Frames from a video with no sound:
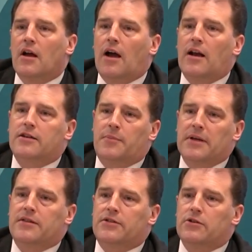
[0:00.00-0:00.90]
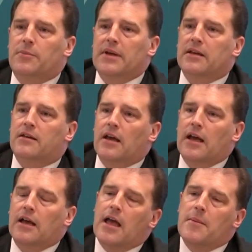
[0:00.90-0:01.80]
I like to pick, the two big
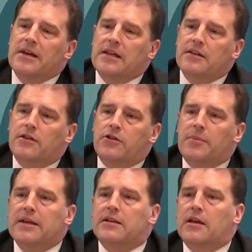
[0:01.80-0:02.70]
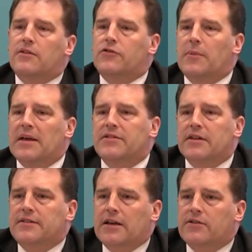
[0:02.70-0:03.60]
M&E and the two big kind of
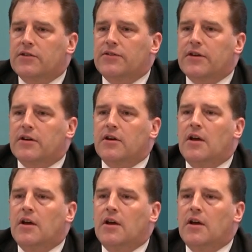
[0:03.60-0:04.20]
domestic sectors here.